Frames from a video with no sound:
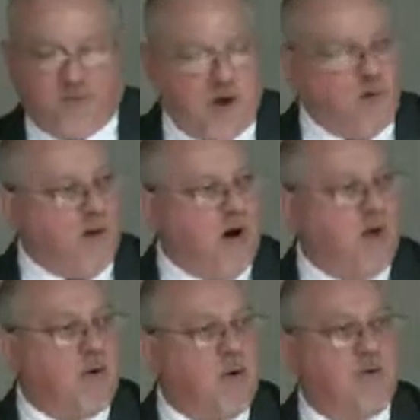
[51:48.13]
That's what we're
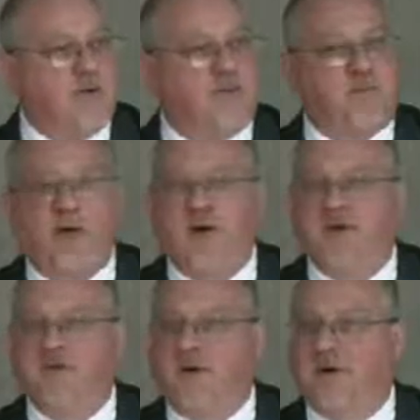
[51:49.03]
all going to
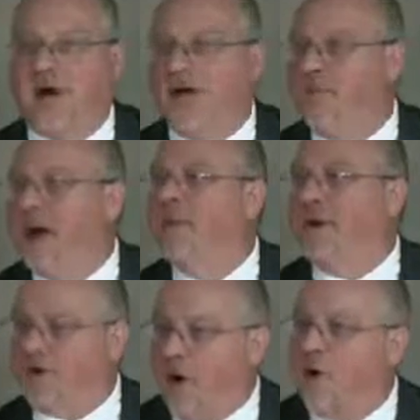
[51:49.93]
experience one day, to be
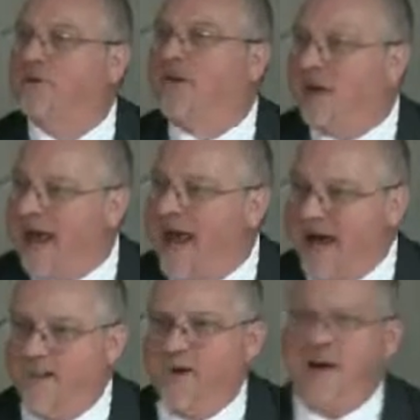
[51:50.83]
able to talk to the
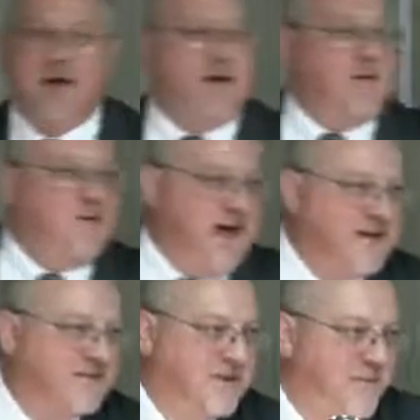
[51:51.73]
Lamb
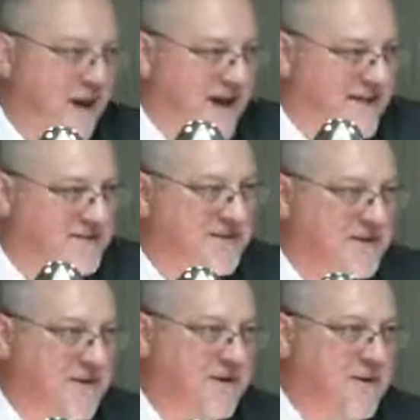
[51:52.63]
face to
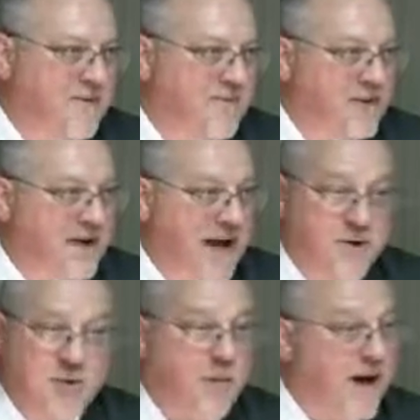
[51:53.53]
face.
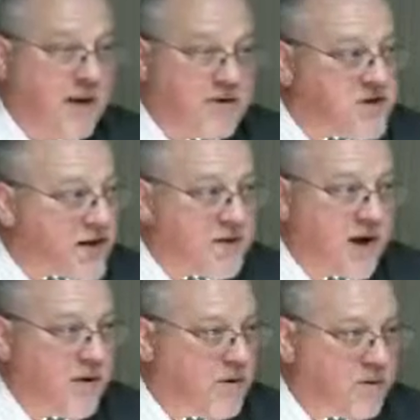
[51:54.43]
You talk about a
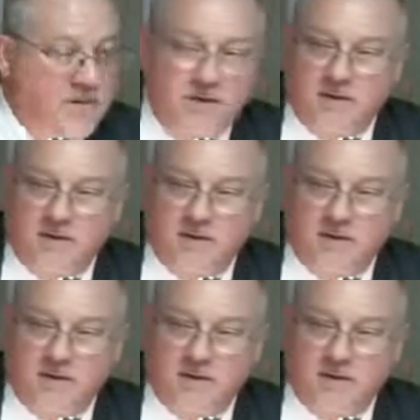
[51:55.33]
crescendo.